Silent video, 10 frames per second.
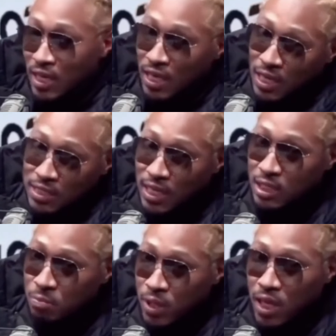Yeah, the check's
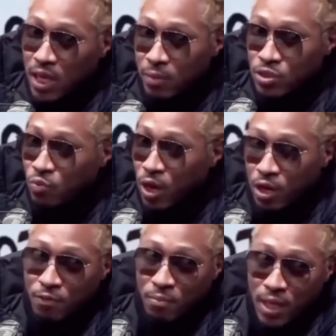big, but you working
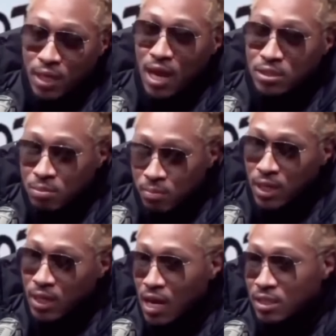for million dollar to
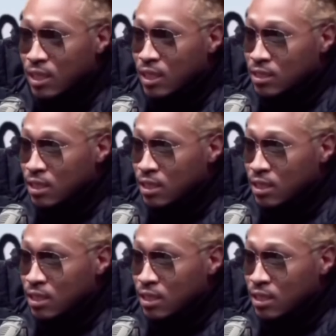million dollar checks,